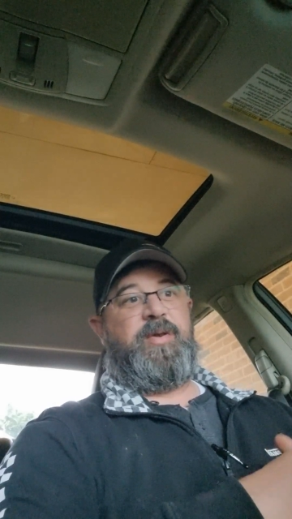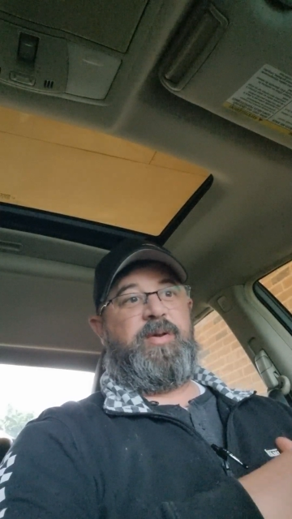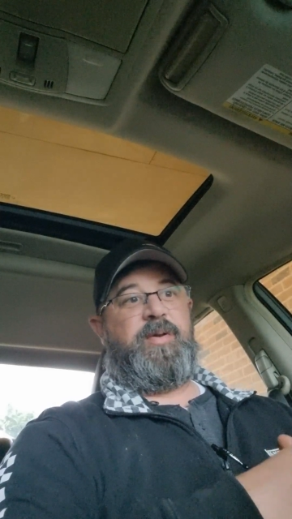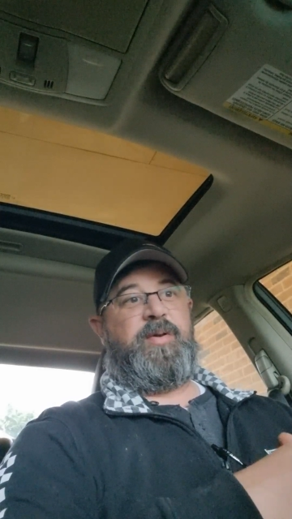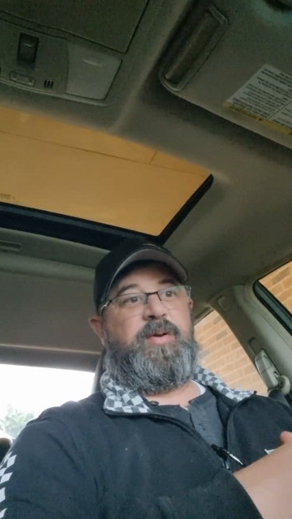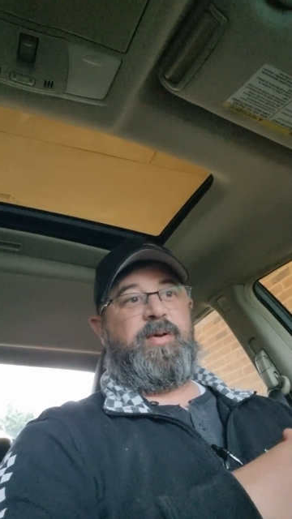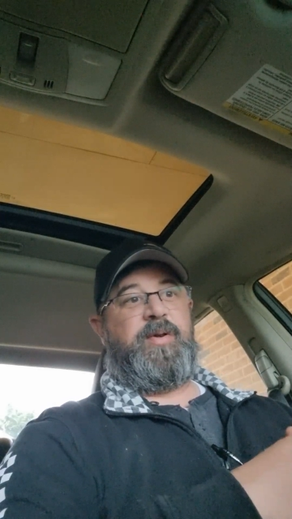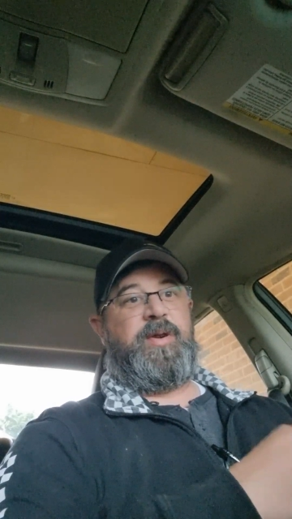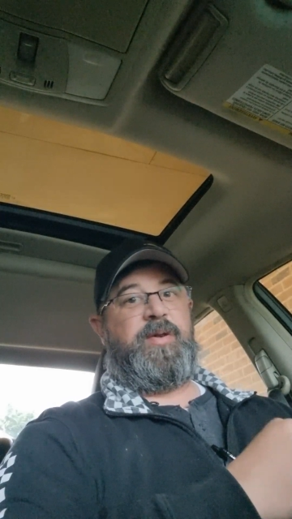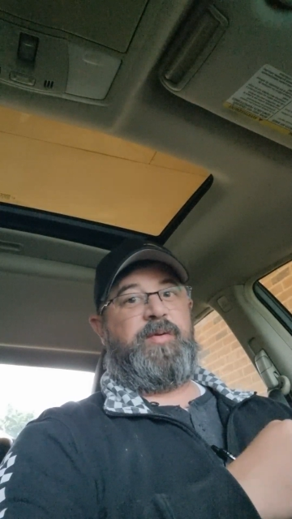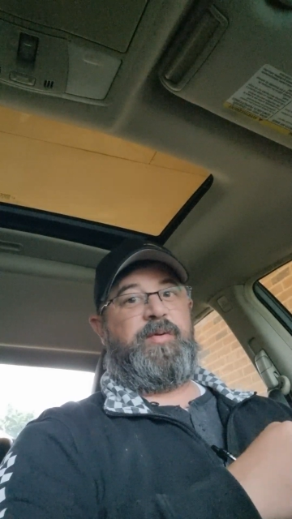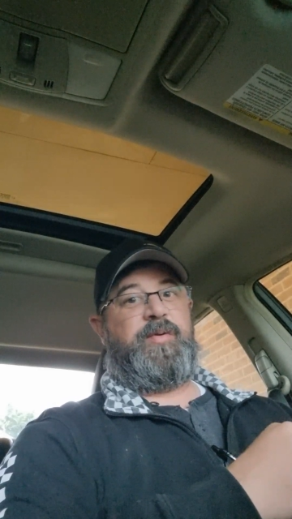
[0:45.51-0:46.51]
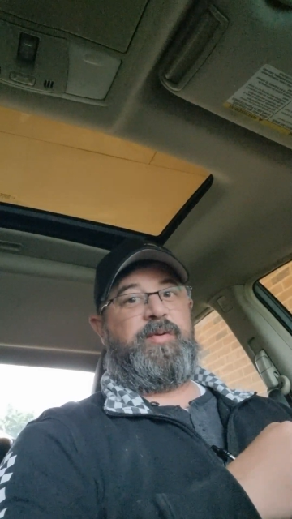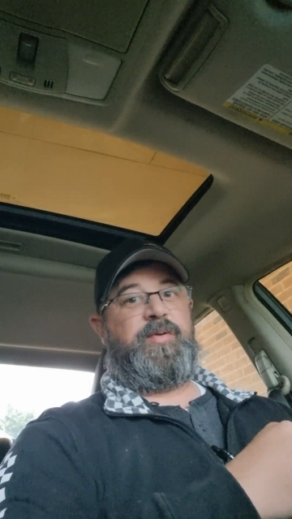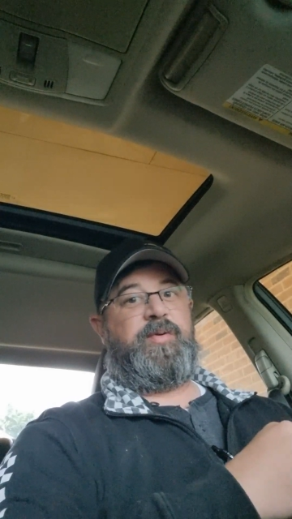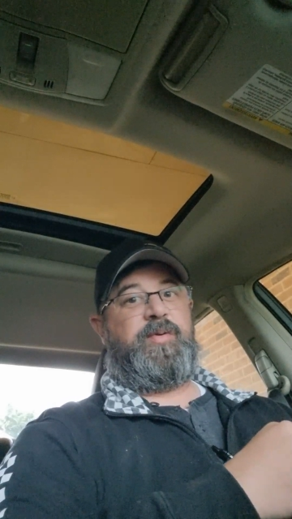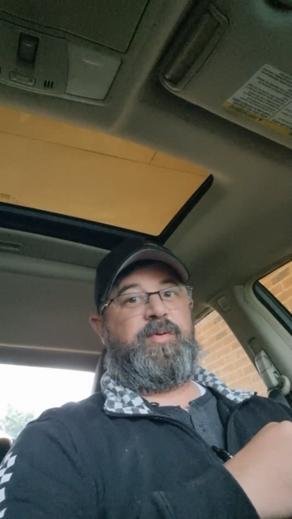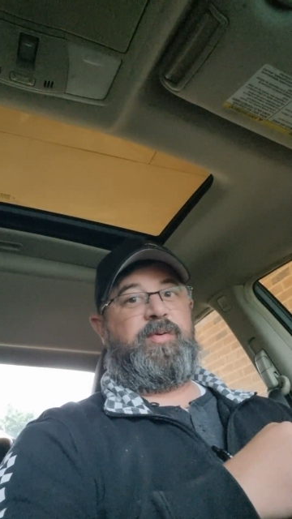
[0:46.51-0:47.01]
car.
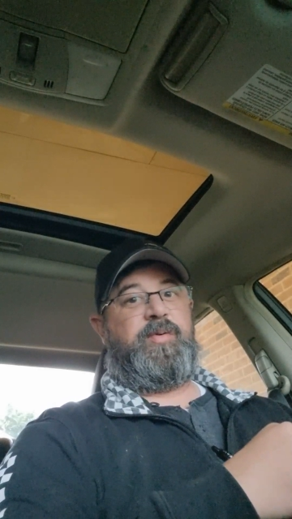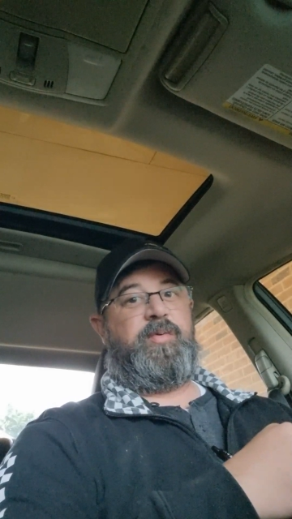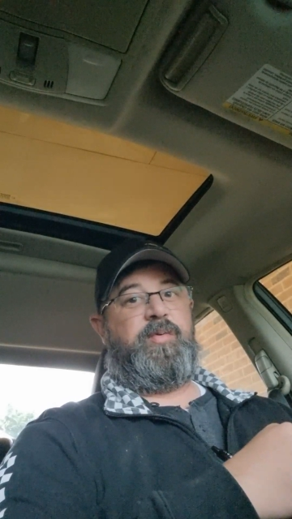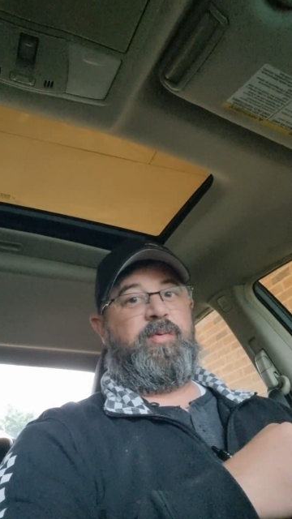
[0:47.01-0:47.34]
So,